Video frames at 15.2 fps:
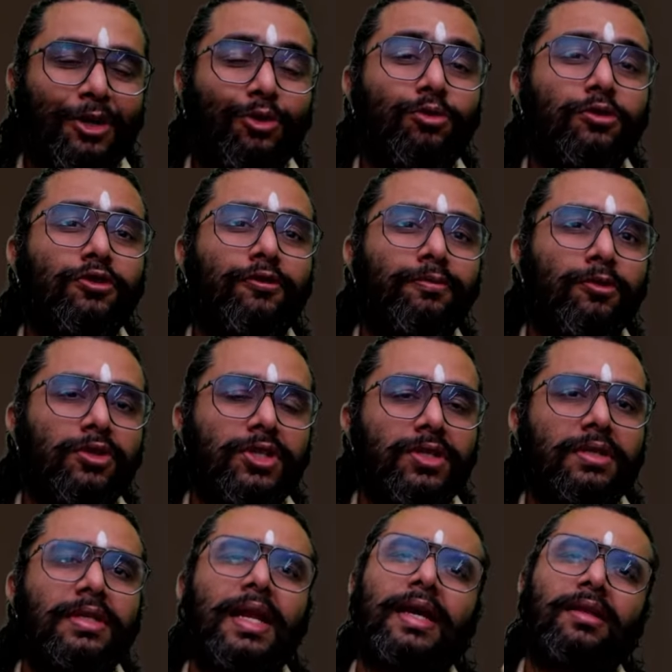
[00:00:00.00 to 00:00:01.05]
tools of
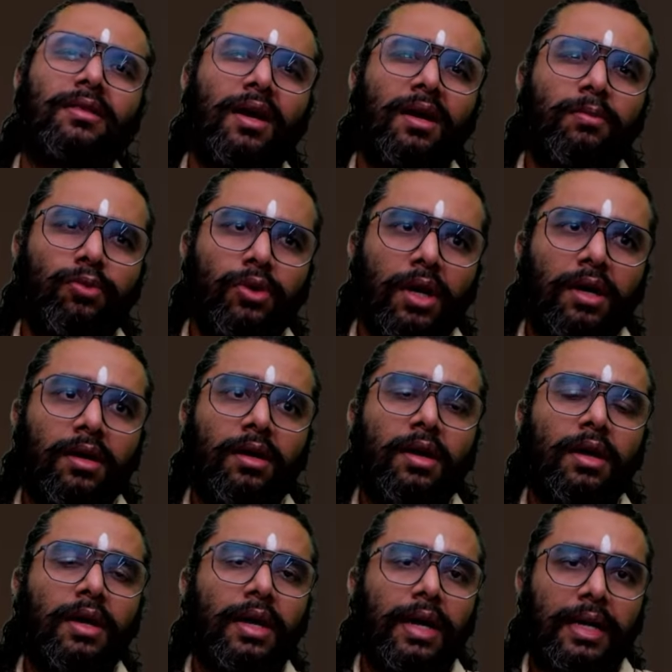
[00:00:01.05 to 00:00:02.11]
musicians like a tanpura
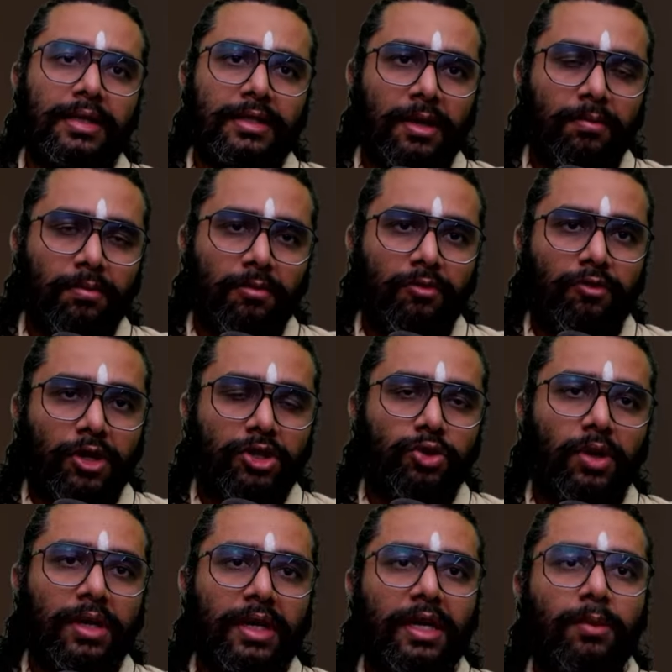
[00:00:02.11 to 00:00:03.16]
and some
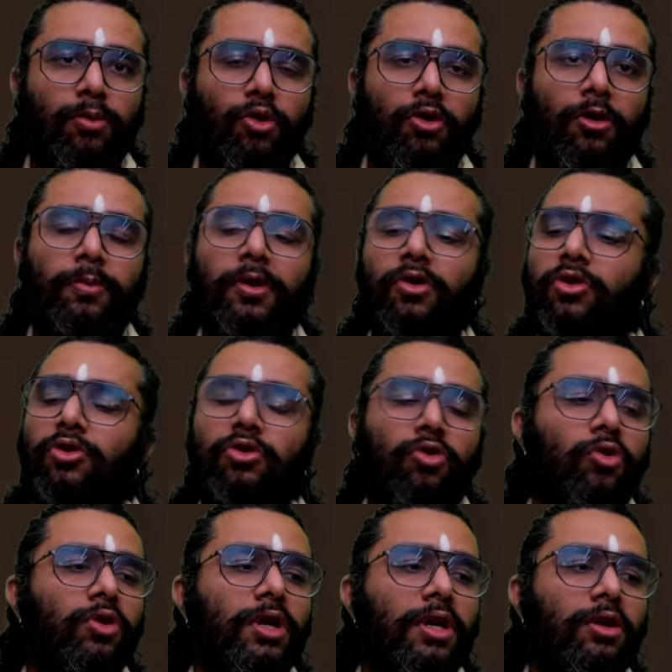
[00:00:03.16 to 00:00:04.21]
virtual keyboard or piano. You
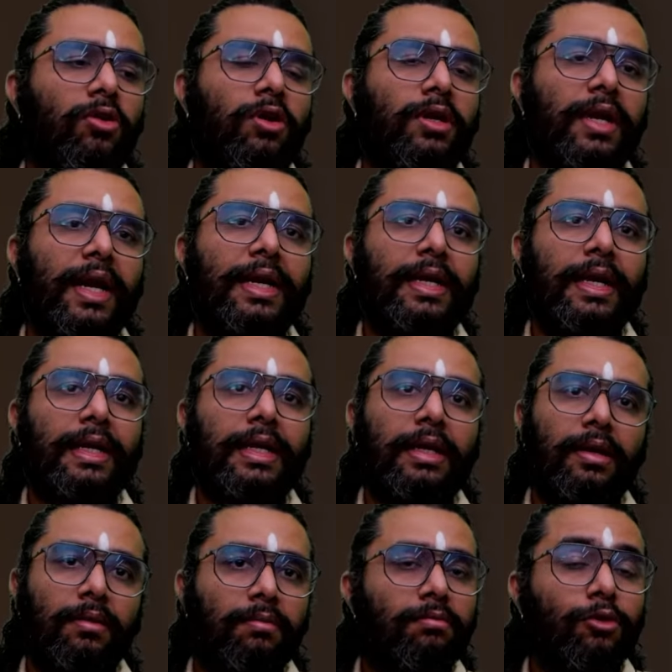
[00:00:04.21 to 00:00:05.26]
need not get
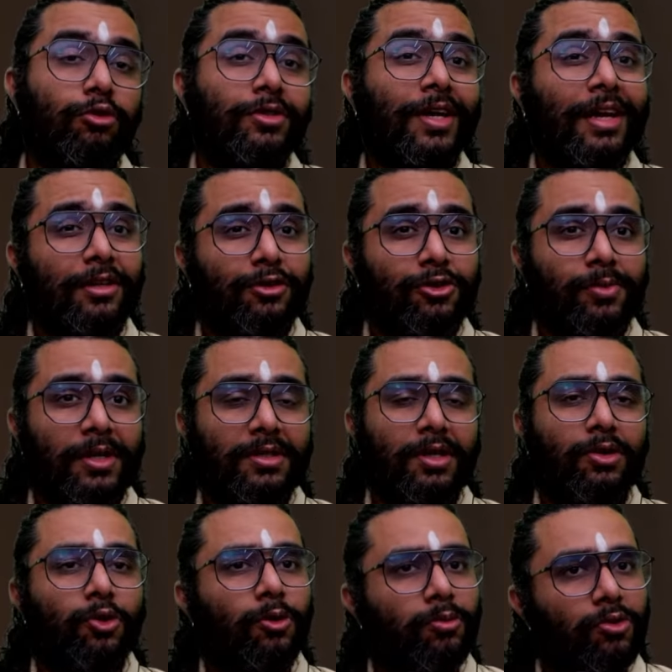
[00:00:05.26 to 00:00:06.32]
any musical instruments
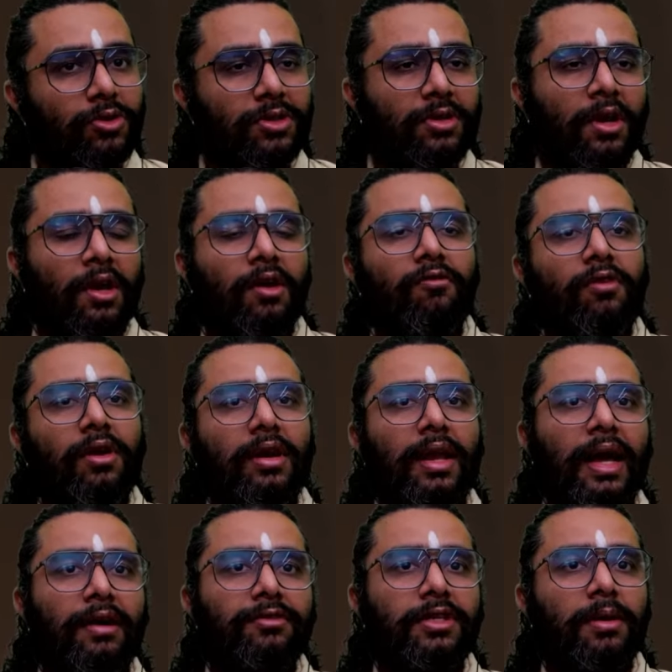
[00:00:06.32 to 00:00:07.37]
at home. You will
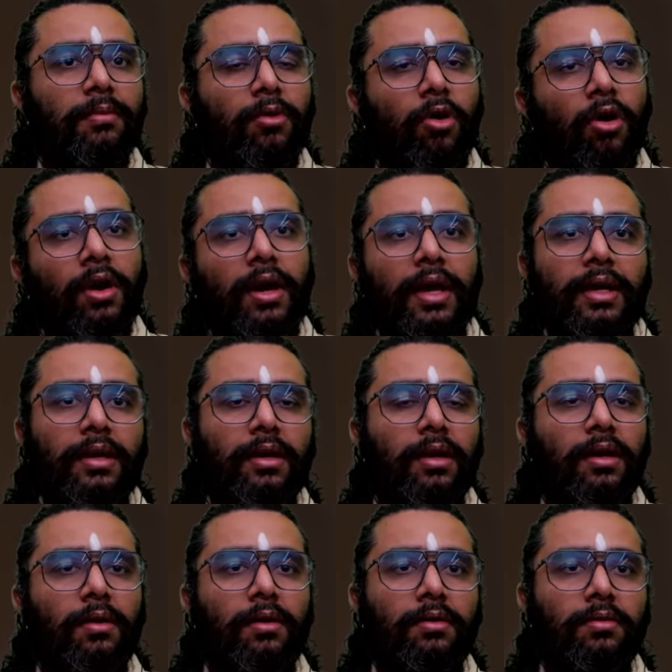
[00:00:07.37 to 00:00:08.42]
have some online
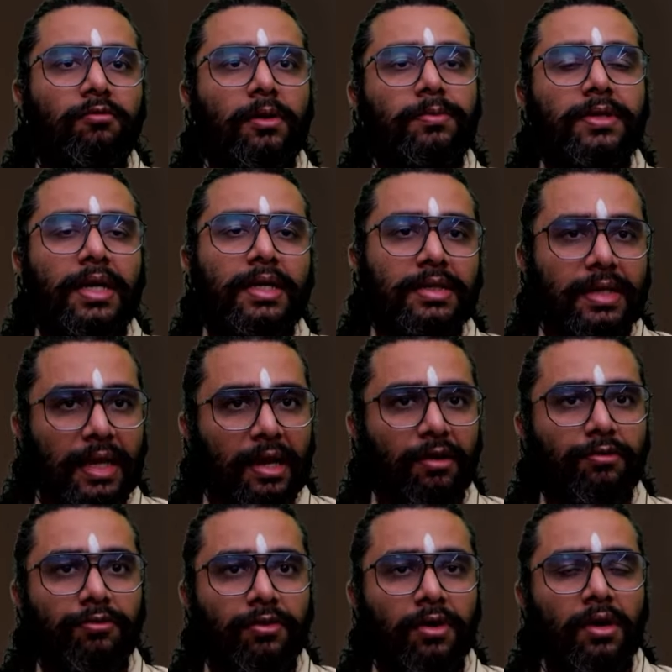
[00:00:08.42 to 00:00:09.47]
websites
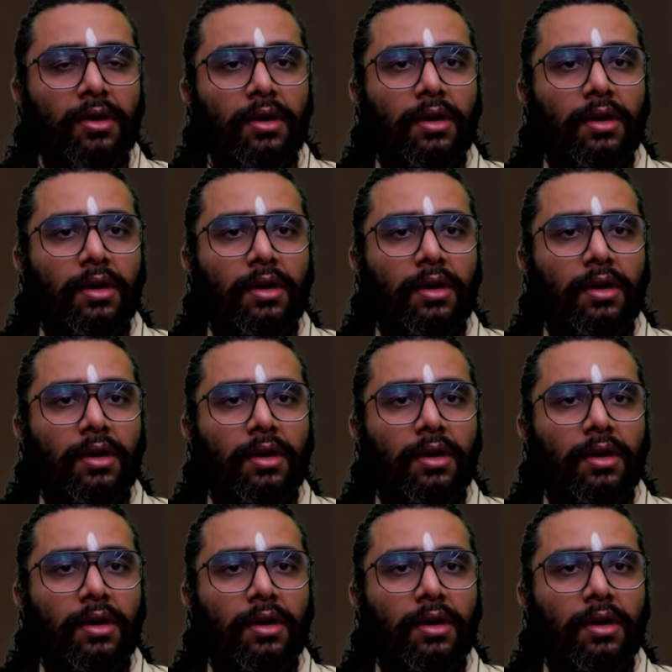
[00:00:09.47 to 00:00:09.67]
have